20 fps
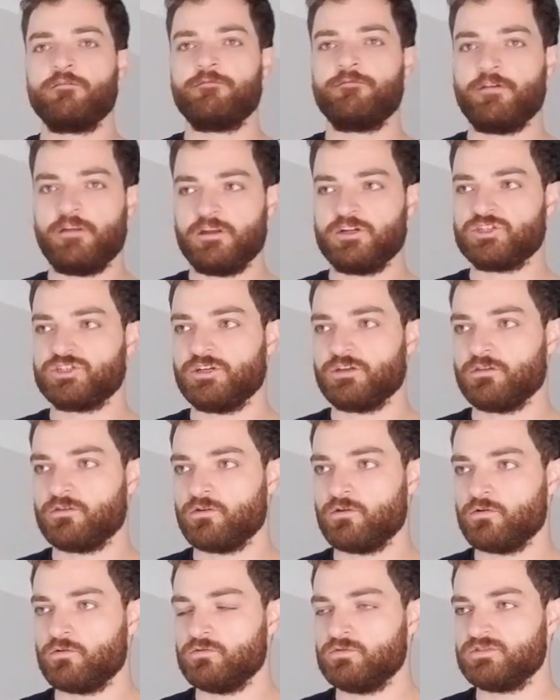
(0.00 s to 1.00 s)
finishing
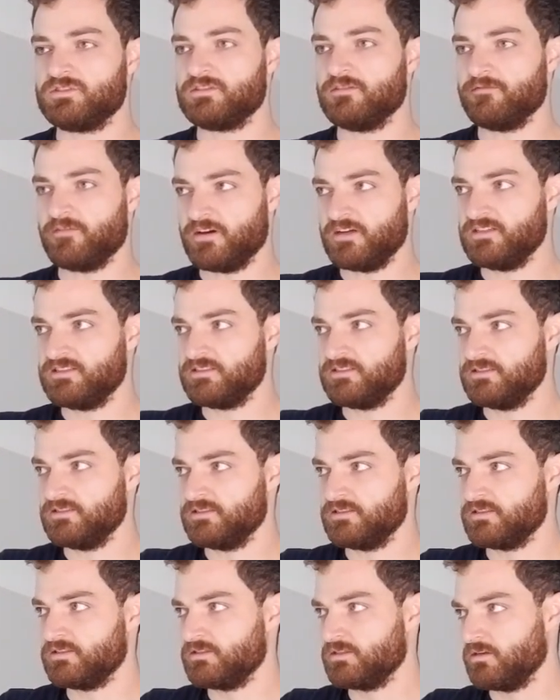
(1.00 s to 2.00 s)
those
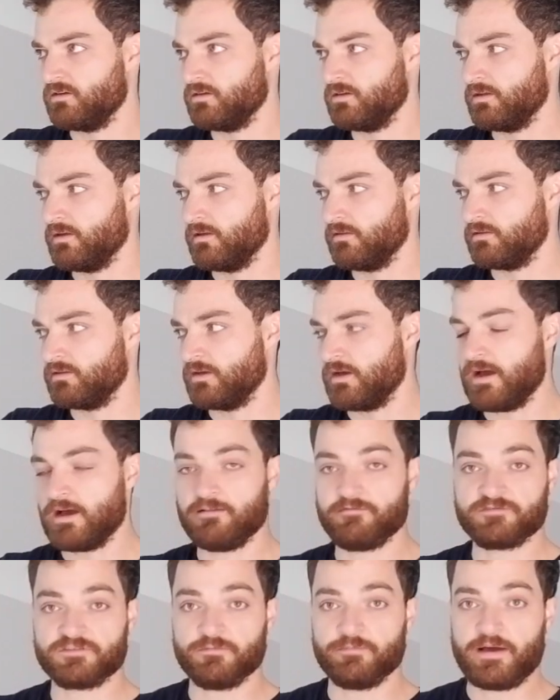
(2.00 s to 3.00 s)
devices to
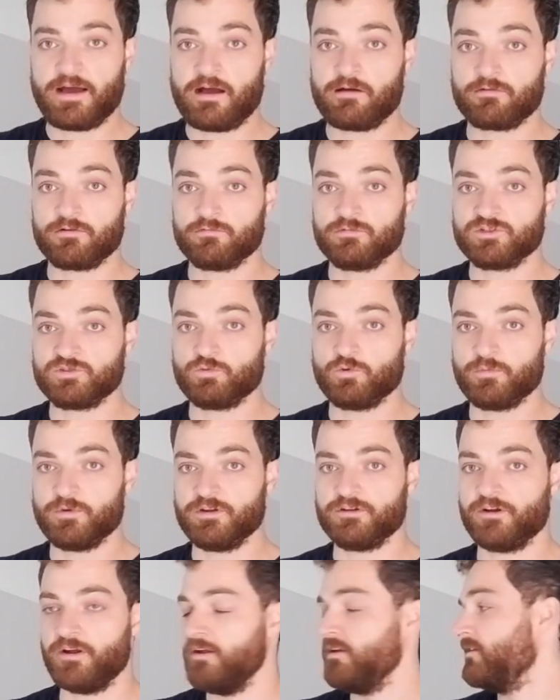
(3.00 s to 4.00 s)
have some power, which will be
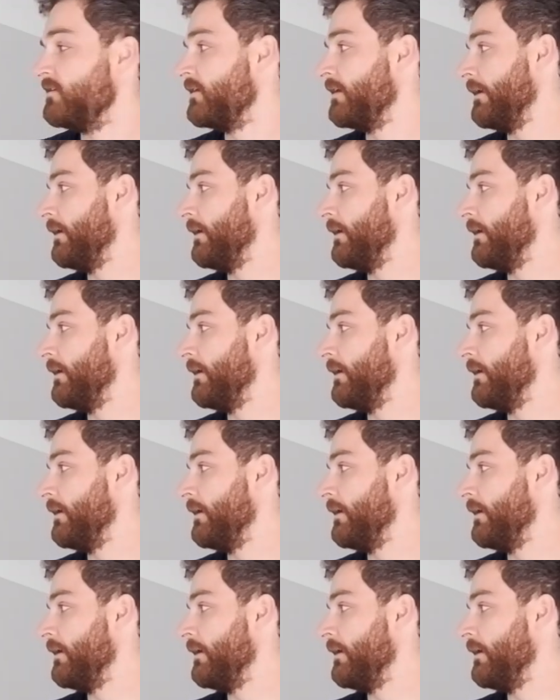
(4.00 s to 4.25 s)
great.